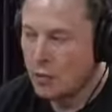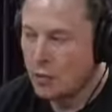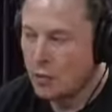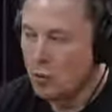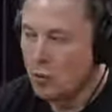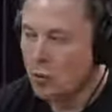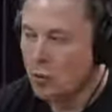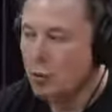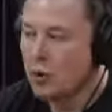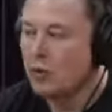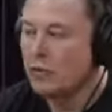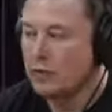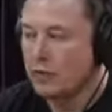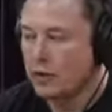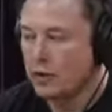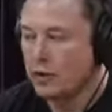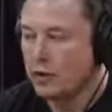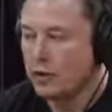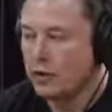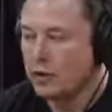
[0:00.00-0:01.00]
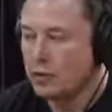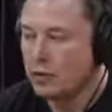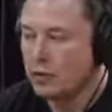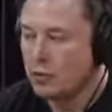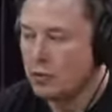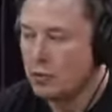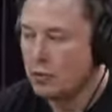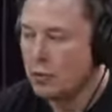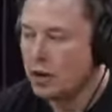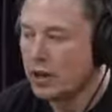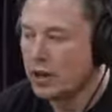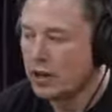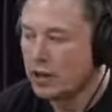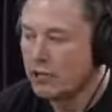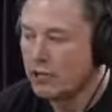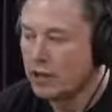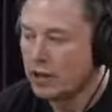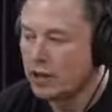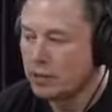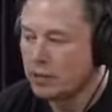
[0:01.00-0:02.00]
Well, for version 1 of the
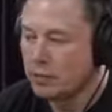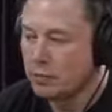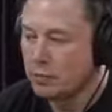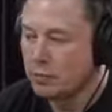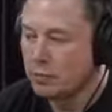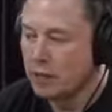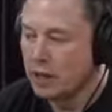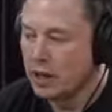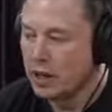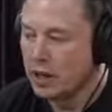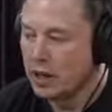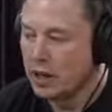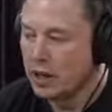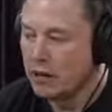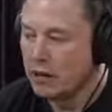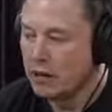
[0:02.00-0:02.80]
device, it would be